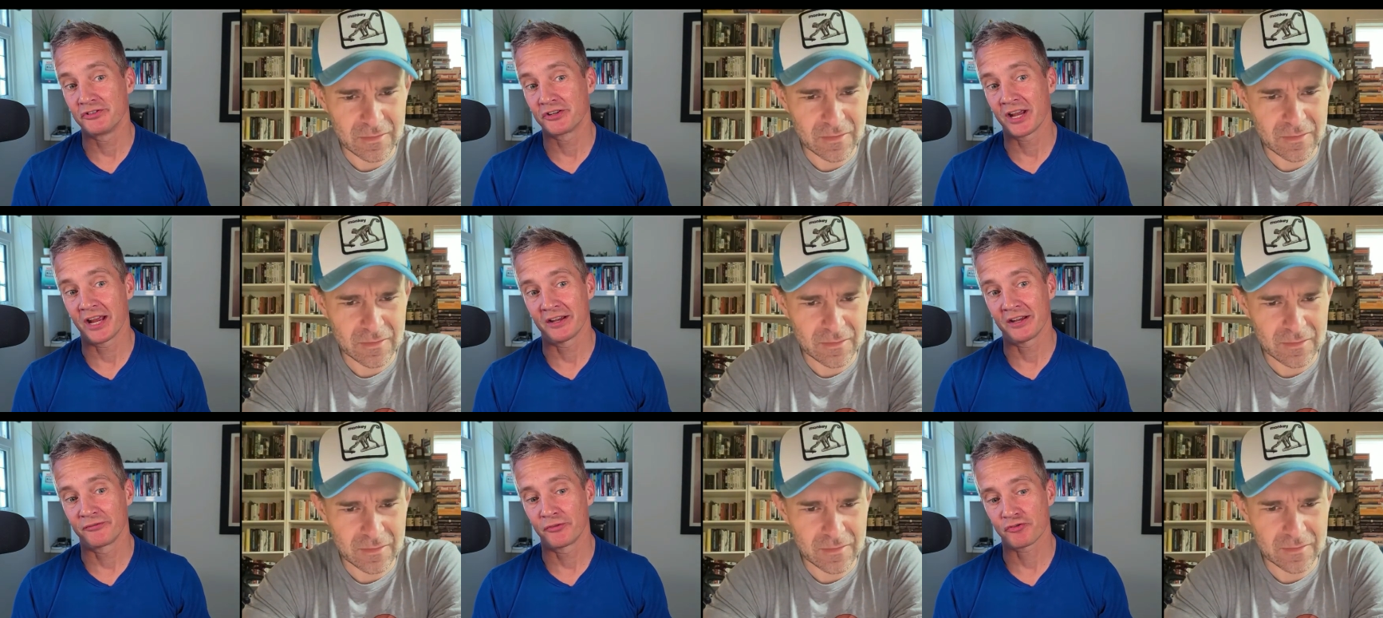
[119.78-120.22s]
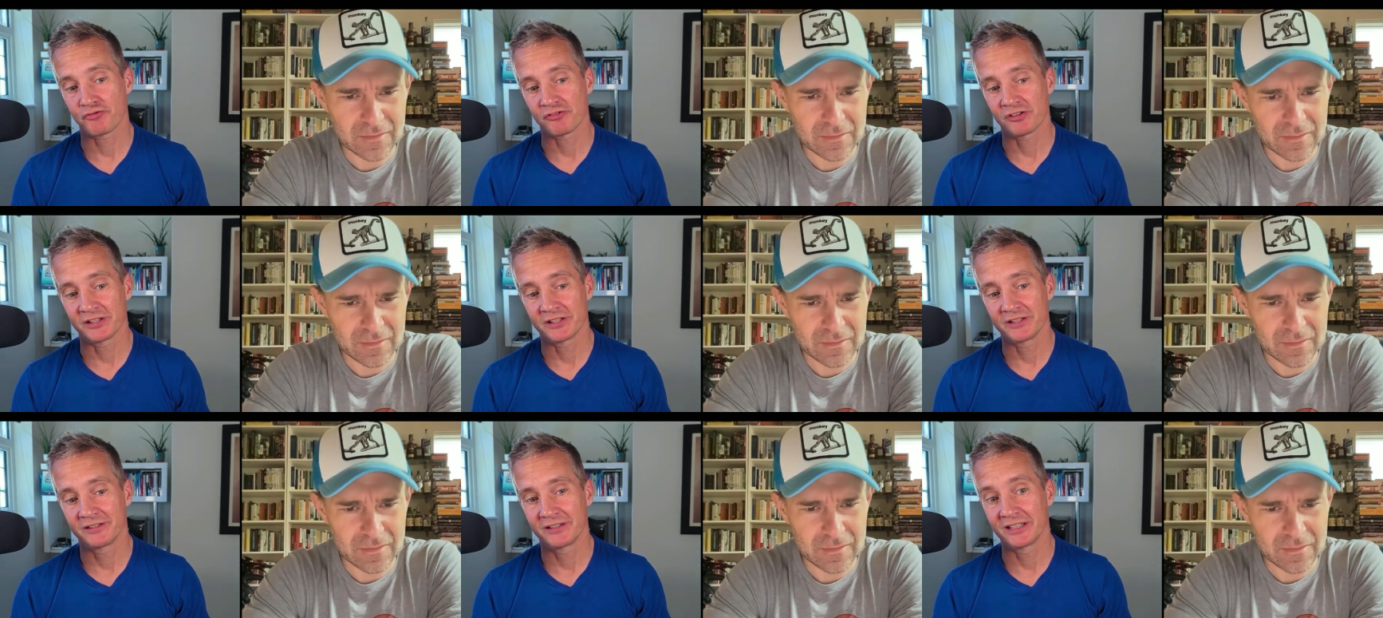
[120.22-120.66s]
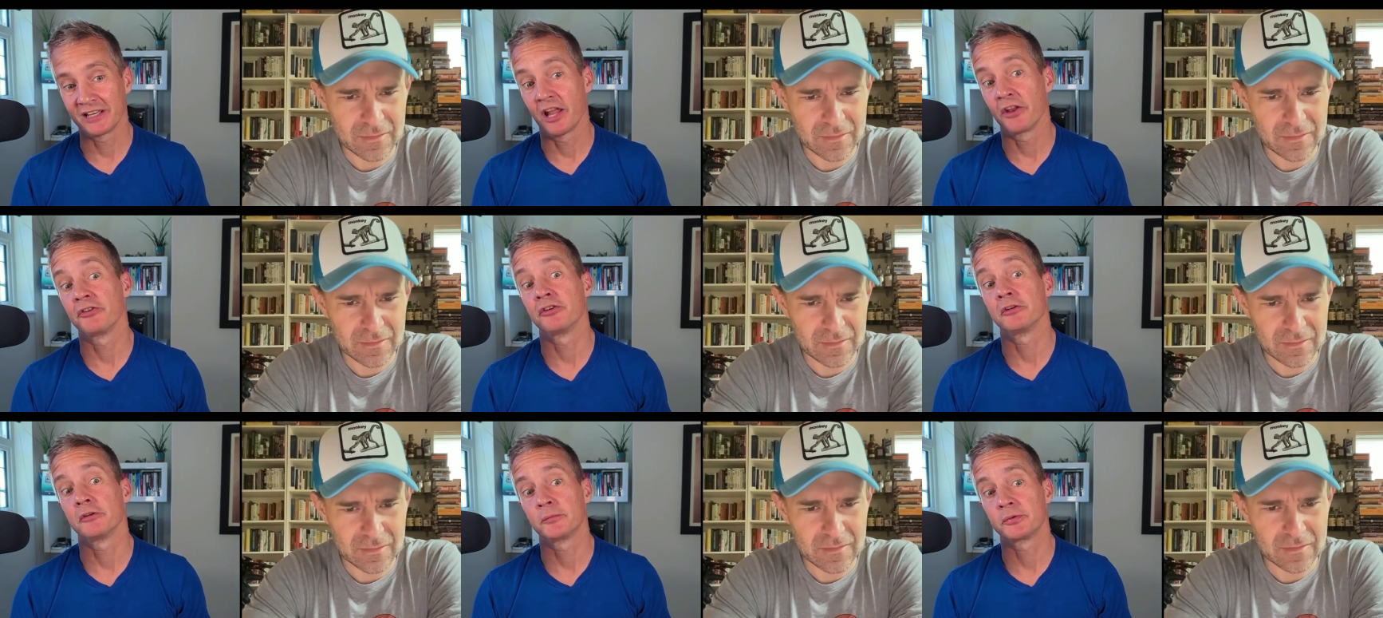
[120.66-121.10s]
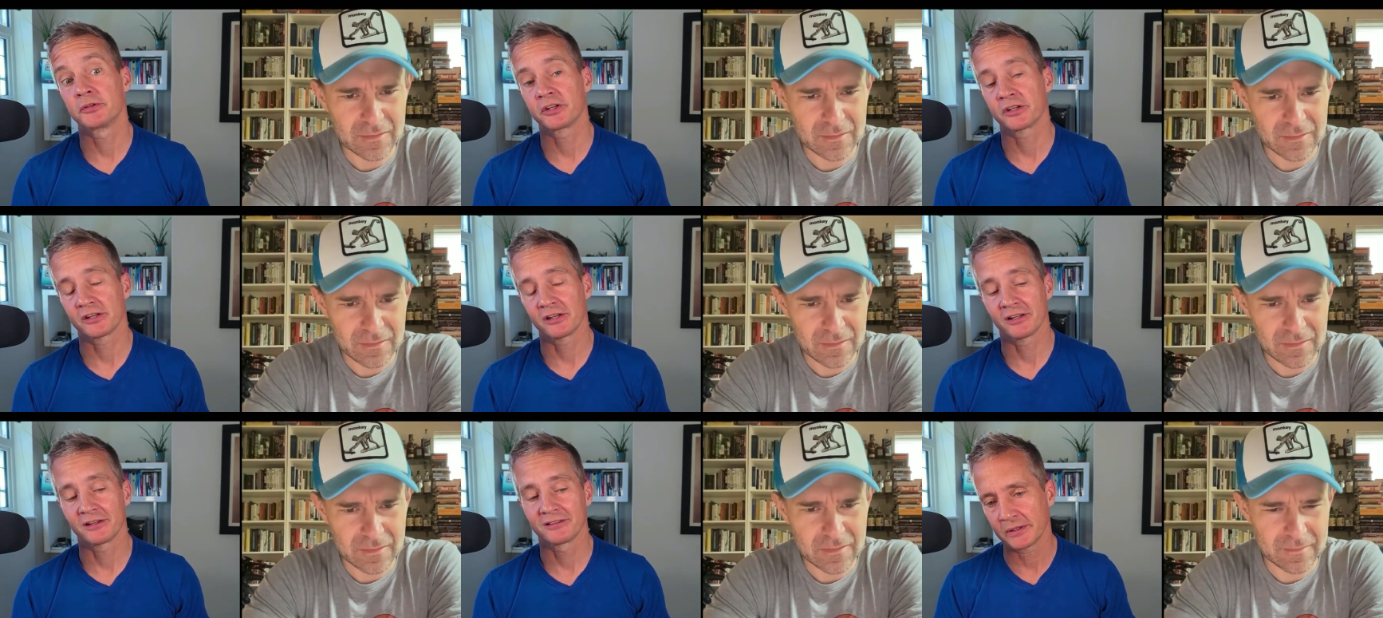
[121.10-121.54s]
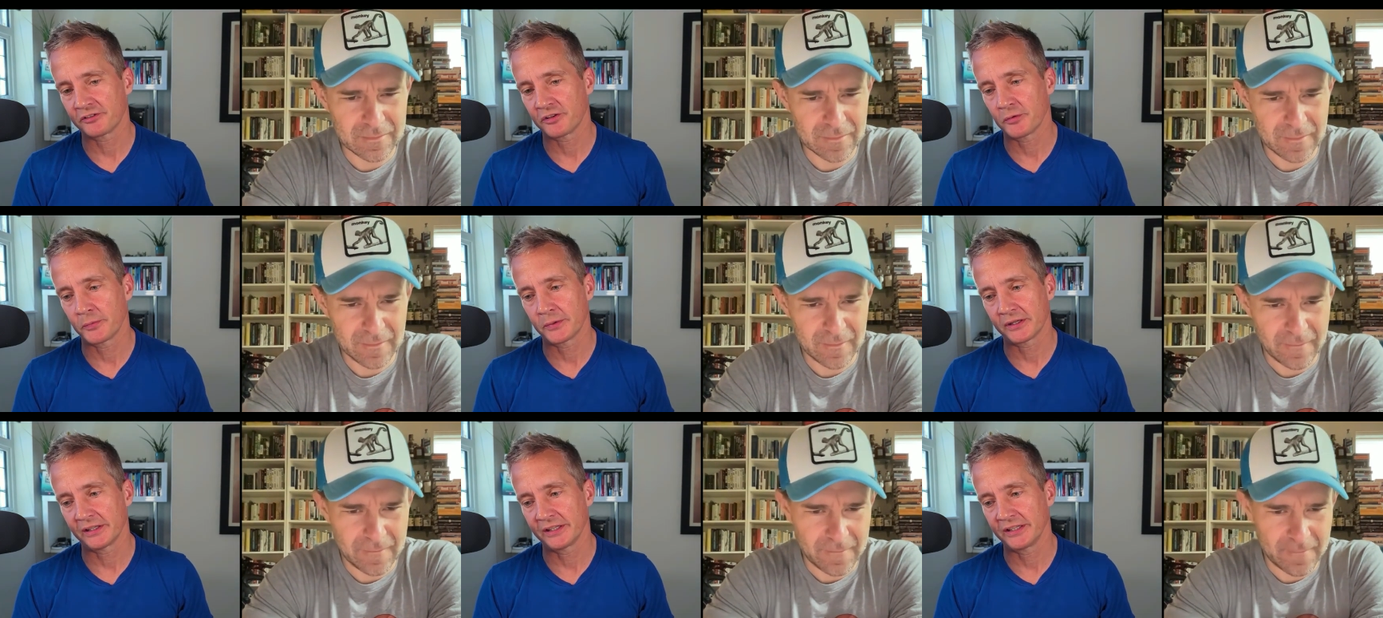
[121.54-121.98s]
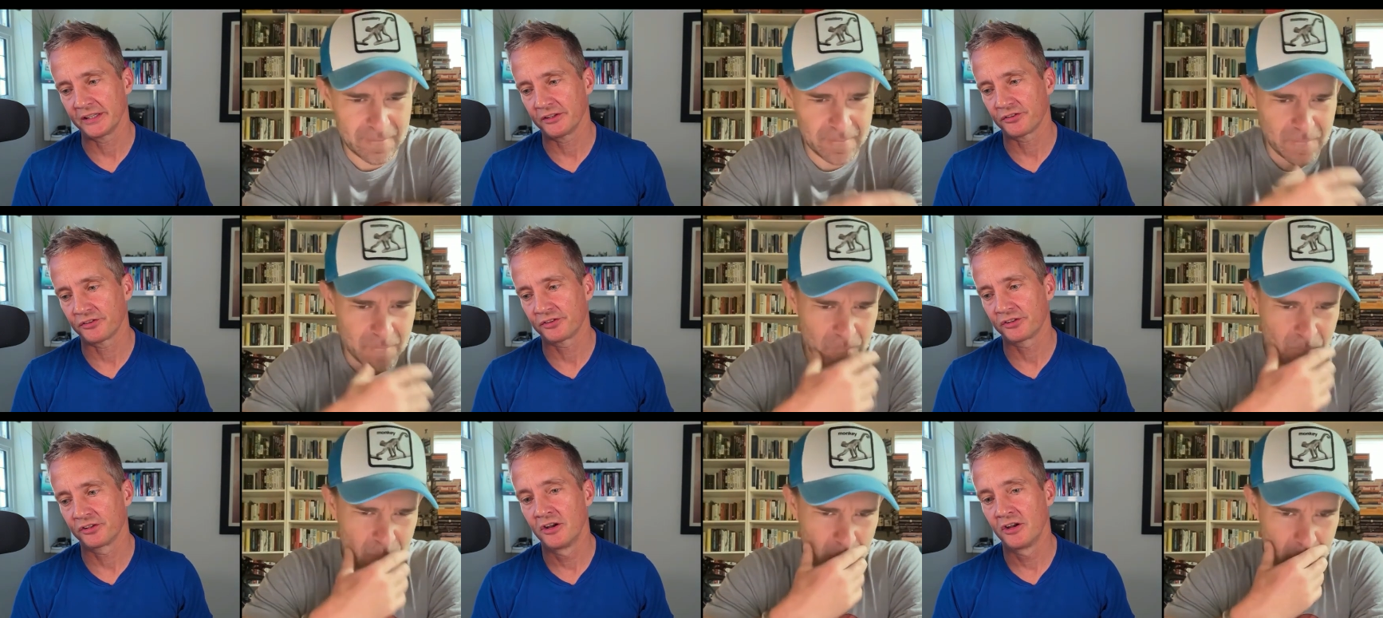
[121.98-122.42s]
Speaker 1: UK, unfortunately, in London in particular. Typically, it's